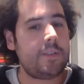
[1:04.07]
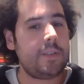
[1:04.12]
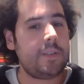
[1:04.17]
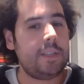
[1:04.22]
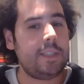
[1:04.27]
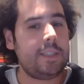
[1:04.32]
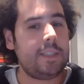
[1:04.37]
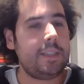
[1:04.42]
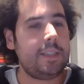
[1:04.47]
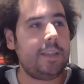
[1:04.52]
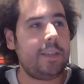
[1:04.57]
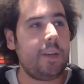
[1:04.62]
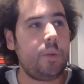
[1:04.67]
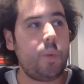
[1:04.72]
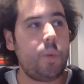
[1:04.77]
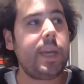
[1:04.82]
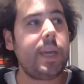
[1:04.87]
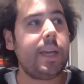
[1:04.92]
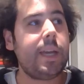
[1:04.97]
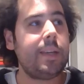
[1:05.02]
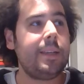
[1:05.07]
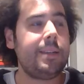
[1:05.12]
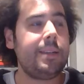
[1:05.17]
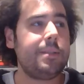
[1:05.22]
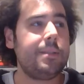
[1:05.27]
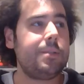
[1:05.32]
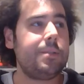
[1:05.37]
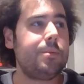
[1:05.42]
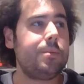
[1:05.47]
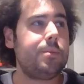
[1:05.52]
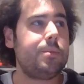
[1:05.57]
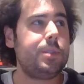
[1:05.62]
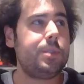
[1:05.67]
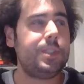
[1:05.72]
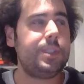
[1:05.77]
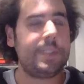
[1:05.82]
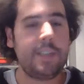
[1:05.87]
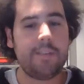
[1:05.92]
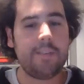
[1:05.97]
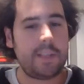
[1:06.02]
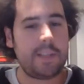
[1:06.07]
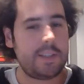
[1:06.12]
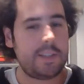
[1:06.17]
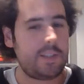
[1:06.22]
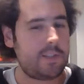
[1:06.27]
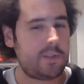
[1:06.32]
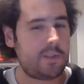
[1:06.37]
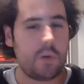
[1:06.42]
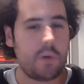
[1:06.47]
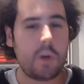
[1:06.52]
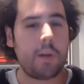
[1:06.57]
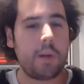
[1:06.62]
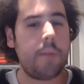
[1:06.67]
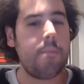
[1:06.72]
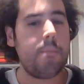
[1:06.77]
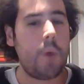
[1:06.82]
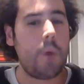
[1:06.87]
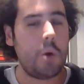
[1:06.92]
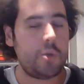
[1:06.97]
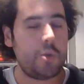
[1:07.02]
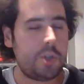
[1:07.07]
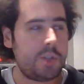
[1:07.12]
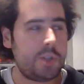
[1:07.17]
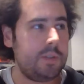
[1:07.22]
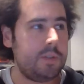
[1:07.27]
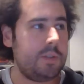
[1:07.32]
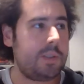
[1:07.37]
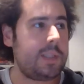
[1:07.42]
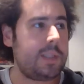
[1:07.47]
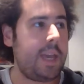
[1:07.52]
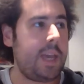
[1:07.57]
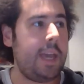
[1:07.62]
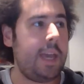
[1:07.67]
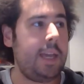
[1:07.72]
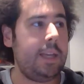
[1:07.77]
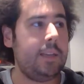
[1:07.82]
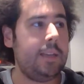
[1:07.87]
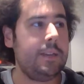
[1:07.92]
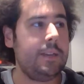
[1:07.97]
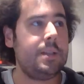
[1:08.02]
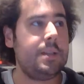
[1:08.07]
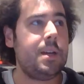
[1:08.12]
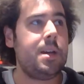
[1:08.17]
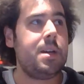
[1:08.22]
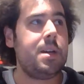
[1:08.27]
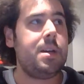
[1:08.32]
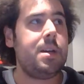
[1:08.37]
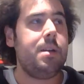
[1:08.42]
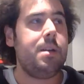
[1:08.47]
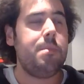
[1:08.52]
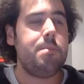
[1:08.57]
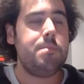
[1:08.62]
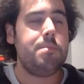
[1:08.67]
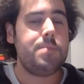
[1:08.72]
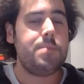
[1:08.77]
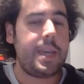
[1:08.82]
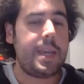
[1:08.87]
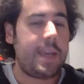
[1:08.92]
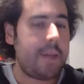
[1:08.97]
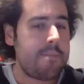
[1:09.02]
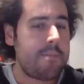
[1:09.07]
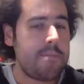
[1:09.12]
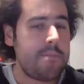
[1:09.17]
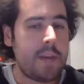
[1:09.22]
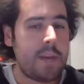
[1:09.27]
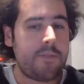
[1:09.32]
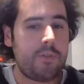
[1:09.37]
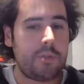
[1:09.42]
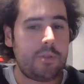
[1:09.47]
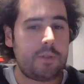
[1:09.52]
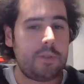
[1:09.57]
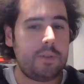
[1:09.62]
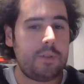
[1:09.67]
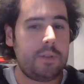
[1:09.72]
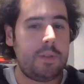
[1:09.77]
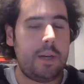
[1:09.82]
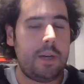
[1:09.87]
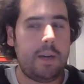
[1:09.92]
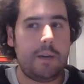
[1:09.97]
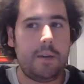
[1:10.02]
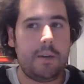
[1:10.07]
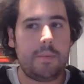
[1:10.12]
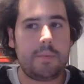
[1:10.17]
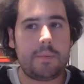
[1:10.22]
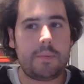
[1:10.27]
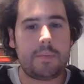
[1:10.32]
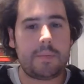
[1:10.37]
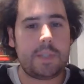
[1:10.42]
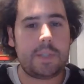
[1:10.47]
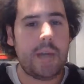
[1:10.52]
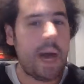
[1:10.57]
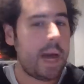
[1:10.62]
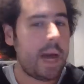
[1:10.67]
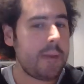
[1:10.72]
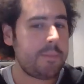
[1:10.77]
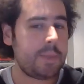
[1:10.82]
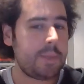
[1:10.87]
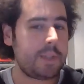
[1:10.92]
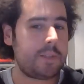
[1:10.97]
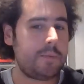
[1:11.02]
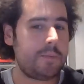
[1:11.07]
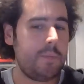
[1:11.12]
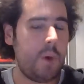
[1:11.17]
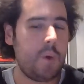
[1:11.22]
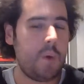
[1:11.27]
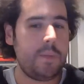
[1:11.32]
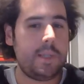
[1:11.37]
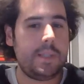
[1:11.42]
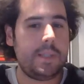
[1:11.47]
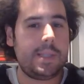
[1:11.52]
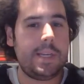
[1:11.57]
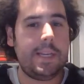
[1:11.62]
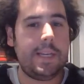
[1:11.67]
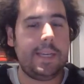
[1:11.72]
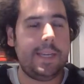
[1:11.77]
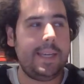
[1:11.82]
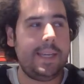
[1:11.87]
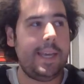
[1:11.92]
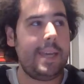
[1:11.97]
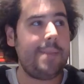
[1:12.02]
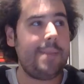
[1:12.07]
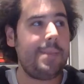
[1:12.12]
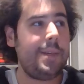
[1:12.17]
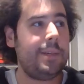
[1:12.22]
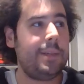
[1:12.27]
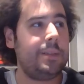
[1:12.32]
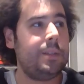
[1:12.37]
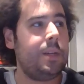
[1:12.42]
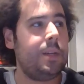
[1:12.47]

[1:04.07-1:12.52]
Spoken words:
we can receive like these strong emotions, and they can make for timeless moments in gaming.